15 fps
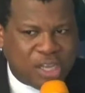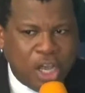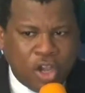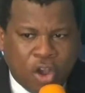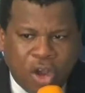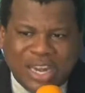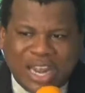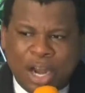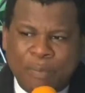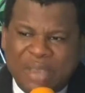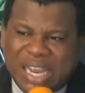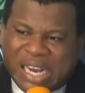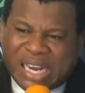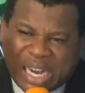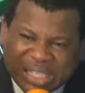God cannot be
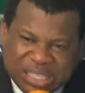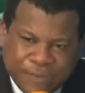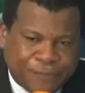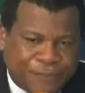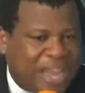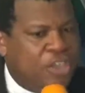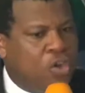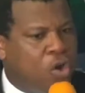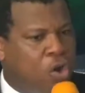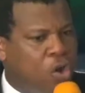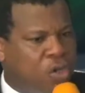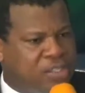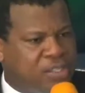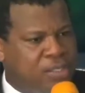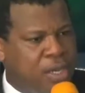gratifying your
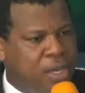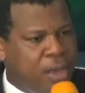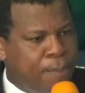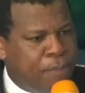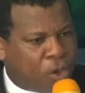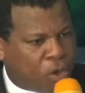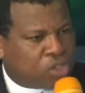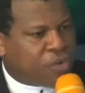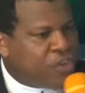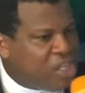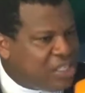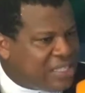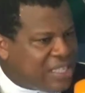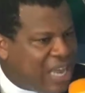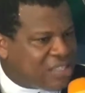lust because of your
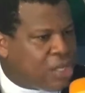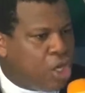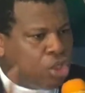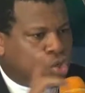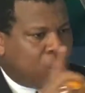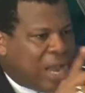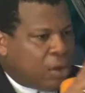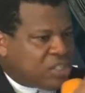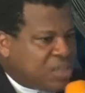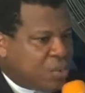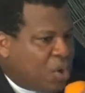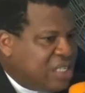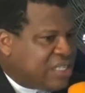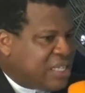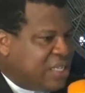desires. So now see what
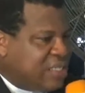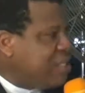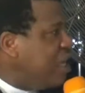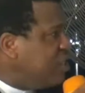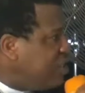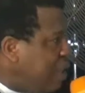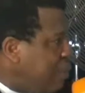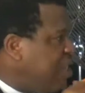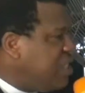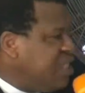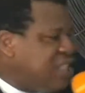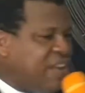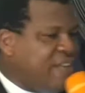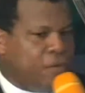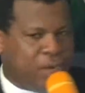it says. Psalm
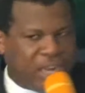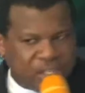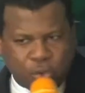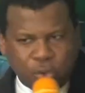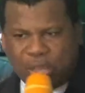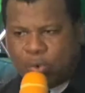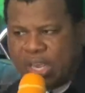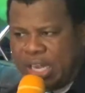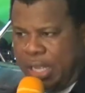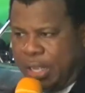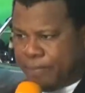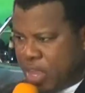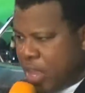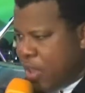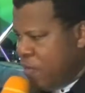37. Let's go there quickly.
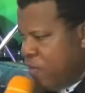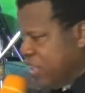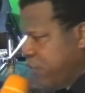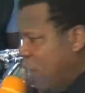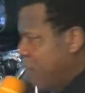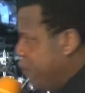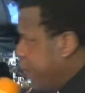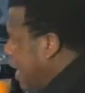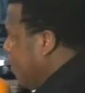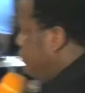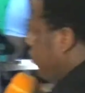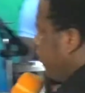Verse 4 and 5.